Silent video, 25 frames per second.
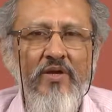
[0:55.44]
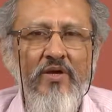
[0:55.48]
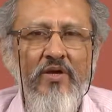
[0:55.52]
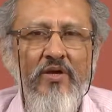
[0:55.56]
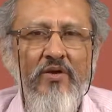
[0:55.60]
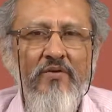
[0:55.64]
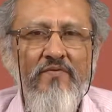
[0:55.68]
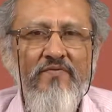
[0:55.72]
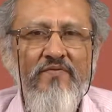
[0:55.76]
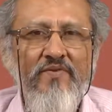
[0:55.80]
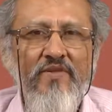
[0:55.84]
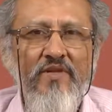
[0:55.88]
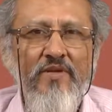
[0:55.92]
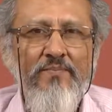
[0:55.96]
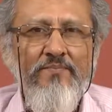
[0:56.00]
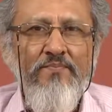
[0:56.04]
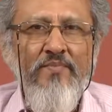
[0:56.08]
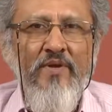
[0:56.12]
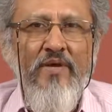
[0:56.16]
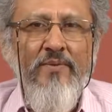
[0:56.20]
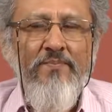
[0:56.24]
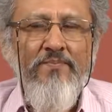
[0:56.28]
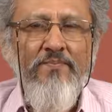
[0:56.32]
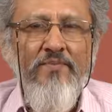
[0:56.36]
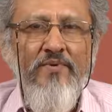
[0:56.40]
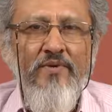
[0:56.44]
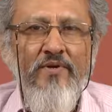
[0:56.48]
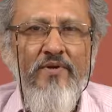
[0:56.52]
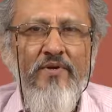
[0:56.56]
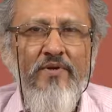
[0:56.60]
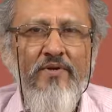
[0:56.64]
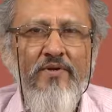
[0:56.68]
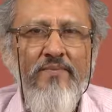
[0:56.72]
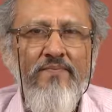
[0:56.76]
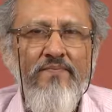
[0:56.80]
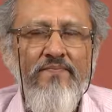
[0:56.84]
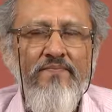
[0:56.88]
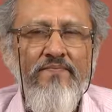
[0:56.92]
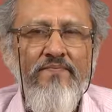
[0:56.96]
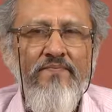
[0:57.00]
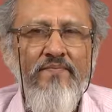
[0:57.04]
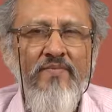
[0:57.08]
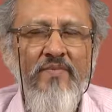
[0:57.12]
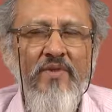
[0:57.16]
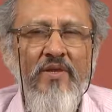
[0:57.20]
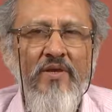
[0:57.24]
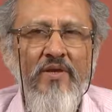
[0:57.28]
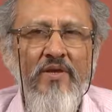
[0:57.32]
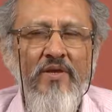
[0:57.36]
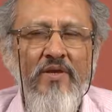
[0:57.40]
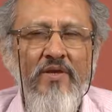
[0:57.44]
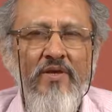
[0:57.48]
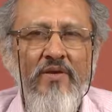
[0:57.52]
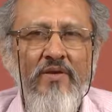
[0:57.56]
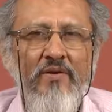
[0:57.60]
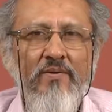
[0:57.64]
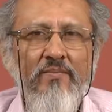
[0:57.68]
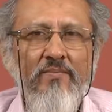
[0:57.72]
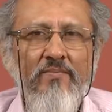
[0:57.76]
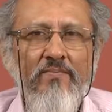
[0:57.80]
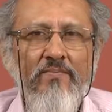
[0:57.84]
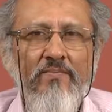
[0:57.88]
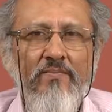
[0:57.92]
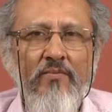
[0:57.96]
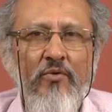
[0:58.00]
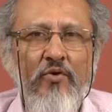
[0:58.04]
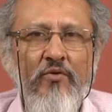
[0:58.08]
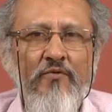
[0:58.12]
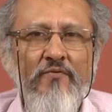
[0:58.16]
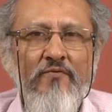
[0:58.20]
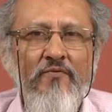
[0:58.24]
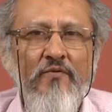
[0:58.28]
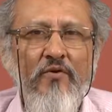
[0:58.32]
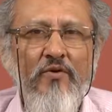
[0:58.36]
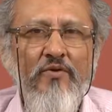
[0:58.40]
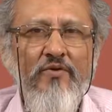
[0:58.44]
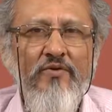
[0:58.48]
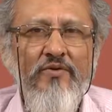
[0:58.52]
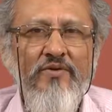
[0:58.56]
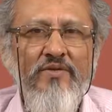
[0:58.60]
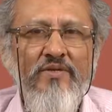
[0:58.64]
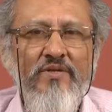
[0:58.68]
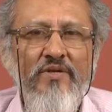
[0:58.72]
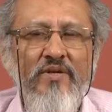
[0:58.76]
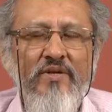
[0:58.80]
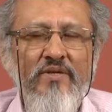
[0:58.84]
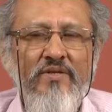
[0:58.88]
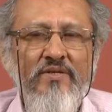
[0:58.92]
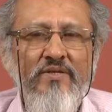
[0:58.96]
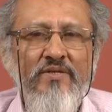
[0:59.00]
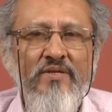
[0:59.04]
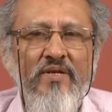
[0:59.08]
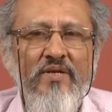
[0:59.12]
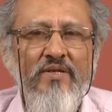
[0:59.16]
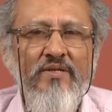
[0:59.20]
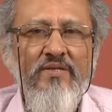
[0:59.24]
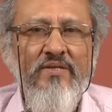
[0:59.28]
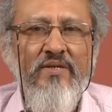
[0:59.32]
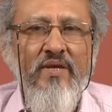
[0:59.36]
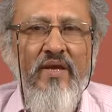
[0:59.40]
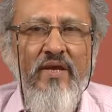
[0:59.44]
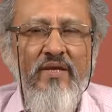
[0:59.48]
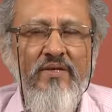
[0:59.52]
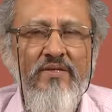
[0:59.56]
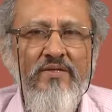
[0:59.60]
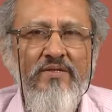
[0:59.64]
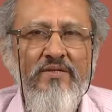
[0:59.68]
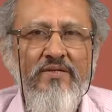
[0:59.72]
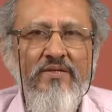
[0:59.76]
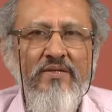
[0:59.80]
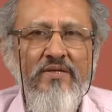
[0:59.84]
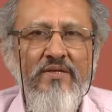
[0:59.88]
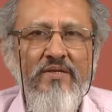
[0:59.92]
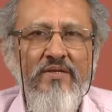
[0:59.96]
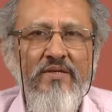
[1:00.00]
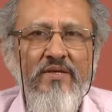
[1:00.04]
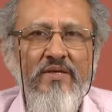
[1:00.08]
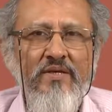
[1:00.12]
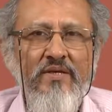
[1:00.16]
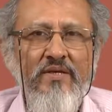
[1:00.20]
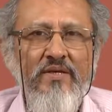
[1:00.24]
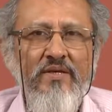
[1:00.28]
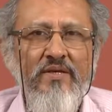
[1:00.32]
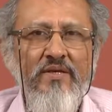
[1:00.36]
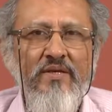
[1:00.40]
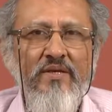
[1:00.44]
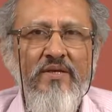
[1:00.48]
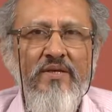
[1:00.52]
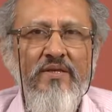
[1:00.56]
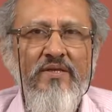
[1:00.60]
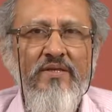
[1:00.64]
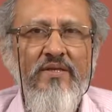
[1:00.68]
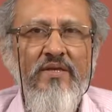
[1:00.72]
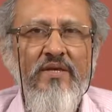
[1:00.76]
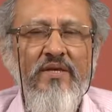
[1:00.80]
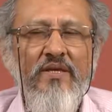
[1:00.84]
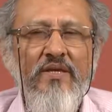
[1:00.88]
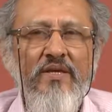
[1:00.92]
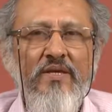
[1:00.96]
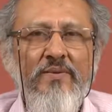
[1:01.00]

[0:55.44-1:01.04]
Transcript: of the paper Morphology and Syntax in the